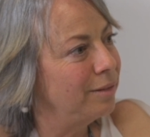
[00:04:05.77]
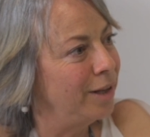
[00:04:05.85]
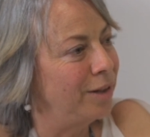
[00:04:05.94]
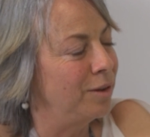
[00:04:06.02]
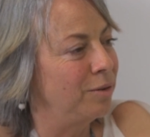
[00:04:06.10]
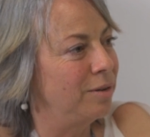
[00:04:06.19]

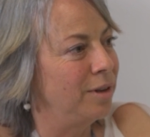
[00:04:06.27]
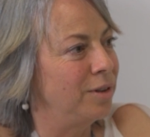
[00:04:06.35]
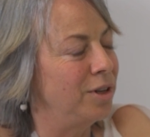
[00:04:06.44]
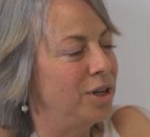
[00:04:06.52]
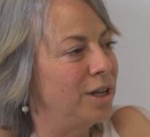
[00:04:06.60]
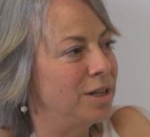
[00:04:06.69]
in
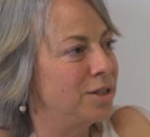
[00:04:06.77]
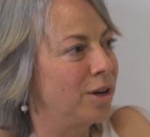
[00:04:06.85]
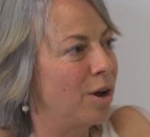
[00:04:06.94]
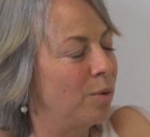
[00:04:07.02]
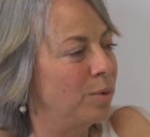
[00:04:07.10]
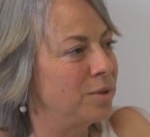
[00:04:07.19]
the years
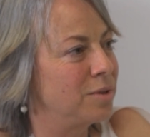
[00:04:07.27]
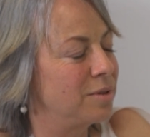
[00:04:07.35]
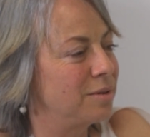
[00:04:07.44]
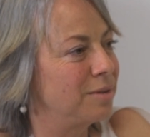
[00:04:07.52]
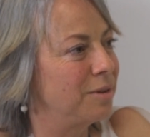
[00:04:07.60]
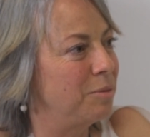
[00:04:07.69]
that I
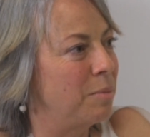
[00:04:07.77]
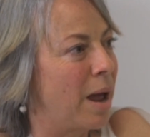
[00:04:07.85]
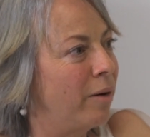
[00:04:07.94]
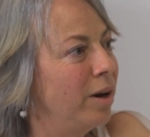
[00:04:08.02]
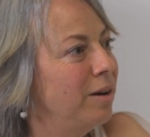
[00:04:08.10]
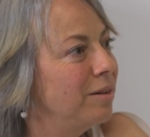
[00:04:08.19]
was
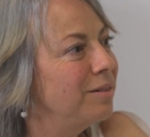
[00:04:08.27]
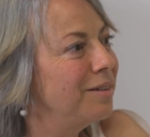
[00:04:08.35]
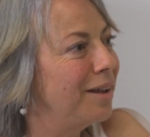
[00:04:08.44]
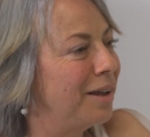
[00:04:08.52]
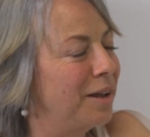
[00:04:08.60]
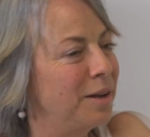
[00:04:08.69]
married,
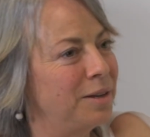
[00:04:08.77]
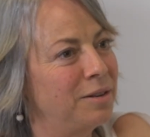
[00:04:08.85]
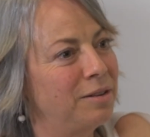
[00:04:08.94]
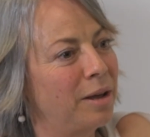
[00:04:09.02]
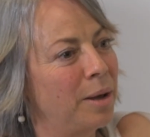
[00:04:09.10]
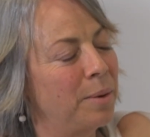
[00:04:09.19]

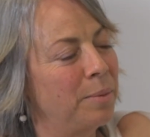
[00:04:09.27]
and